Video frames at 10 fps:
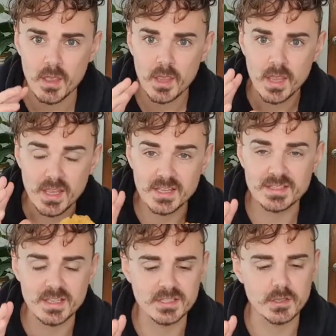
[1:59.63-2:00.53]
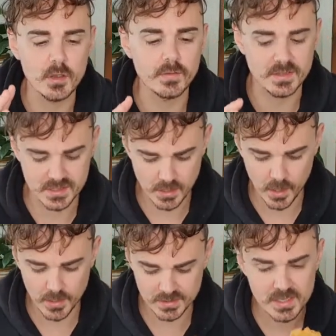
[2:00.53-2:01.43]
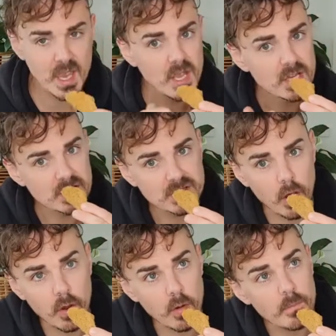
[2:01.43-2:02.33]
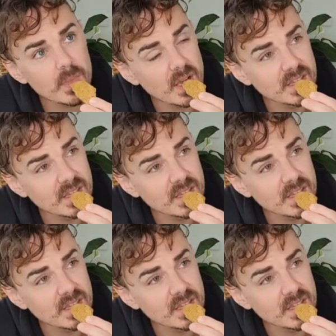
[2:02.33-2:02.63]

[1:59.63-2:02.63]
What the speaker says: is a serving size. So let's